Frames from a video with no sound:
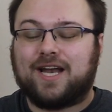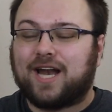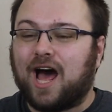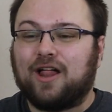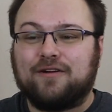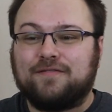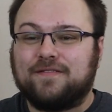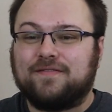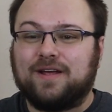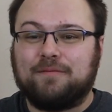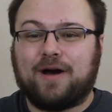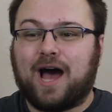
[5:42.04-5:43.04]

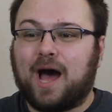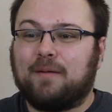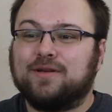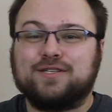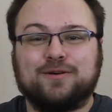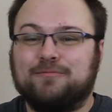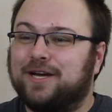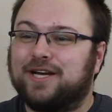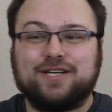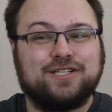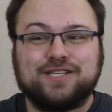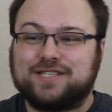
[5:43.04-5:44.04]
$1.50 a pop so we
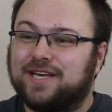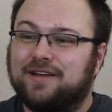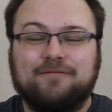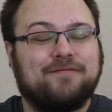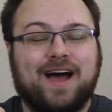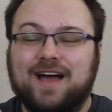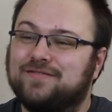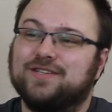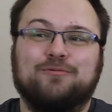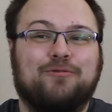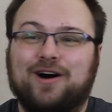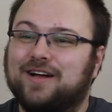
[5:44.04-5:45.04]
could just get 5s
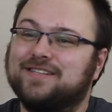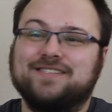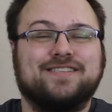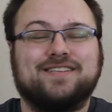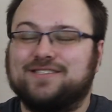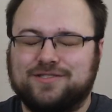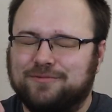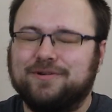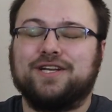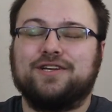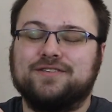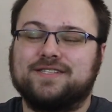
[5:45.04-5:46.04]
and 1s so we
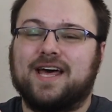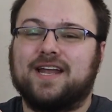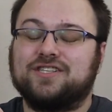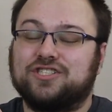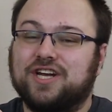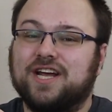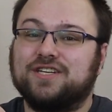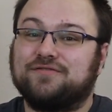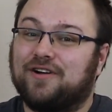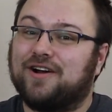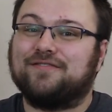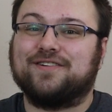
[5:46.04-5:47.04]
could use that as change
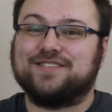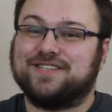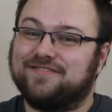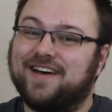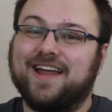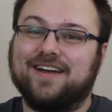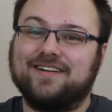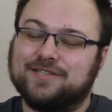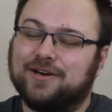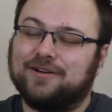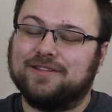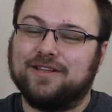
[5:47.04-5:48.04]
for our first event.
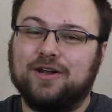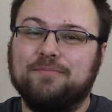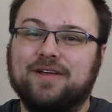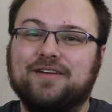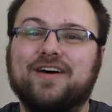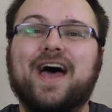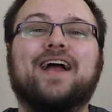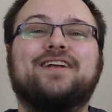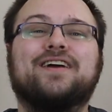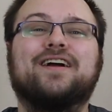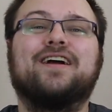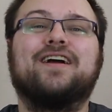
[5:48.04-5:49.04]
So a little bit of a
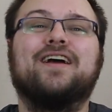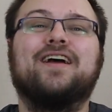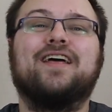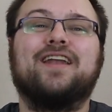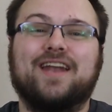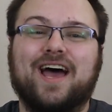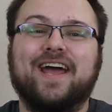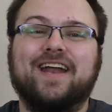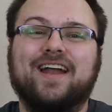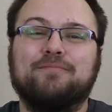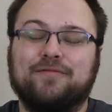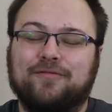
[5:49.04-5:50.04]
hectic night
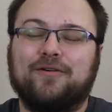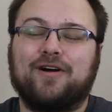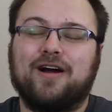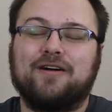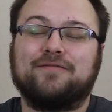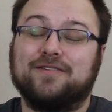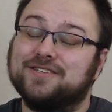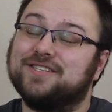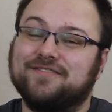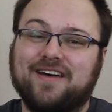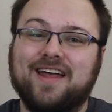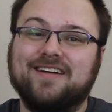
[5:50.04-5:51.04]
before our
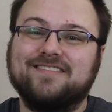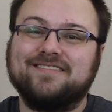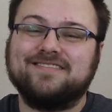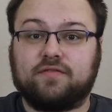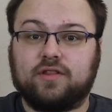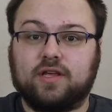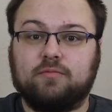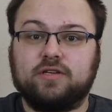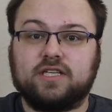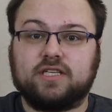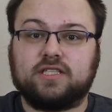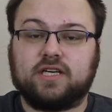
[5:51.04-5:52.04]
first event. So that's everything we
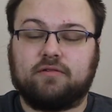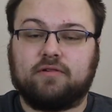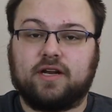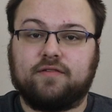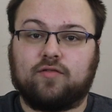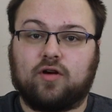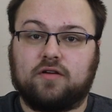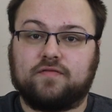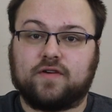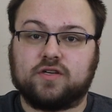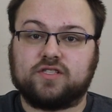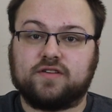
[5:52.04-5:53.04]
did to get ready for our
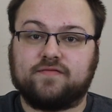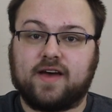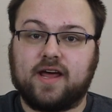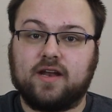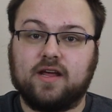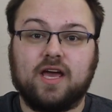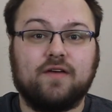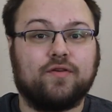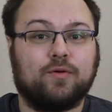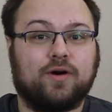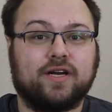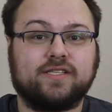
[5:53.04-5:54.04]
first event. If
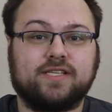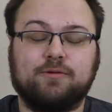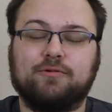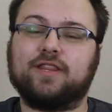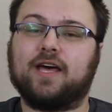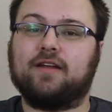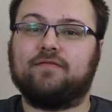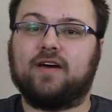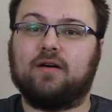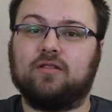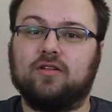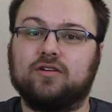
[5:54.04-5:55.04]
you want to see what that
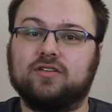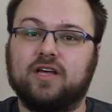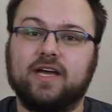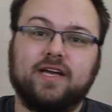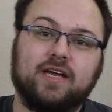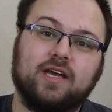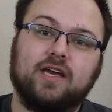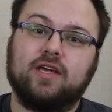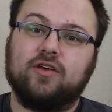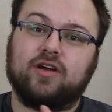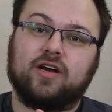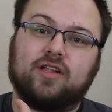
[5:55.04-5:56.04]
event looked like,
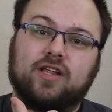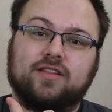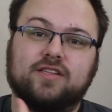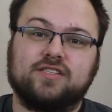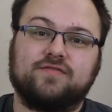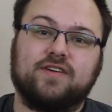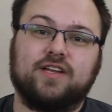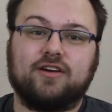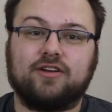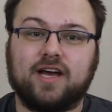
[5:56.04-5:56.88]
you can click this video